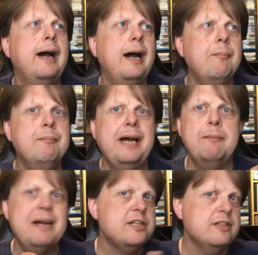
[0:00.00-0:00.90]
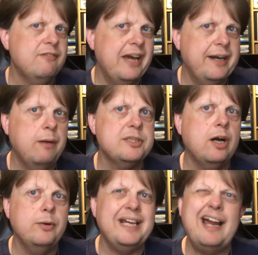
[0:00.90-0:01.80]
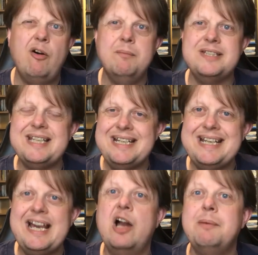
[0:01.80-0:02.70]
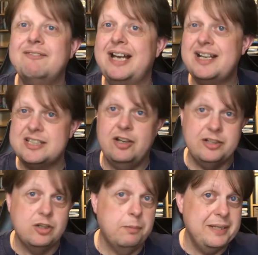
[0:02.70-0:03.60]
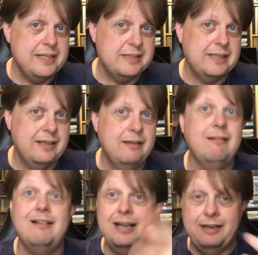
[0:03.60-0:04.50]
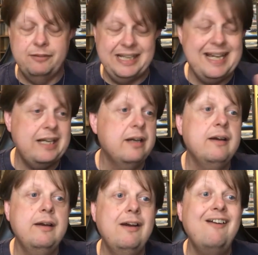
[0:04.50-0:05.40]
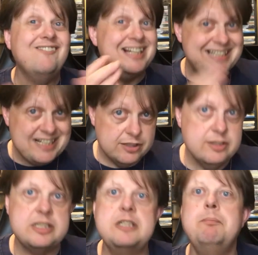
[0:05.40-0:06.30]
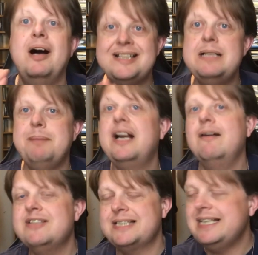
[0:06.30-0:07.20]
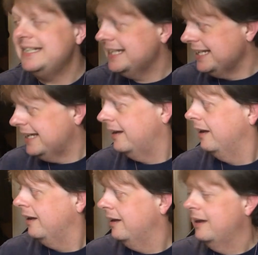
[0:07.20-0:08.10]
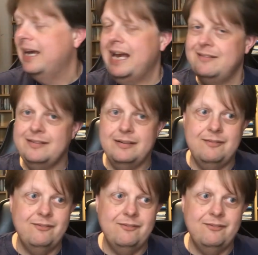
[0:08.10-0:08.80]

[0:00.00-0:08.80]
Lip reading: and mentioned then I was holding out on the CD hoping they had signed copies at the gig. They didn't, but I did pick up the CD at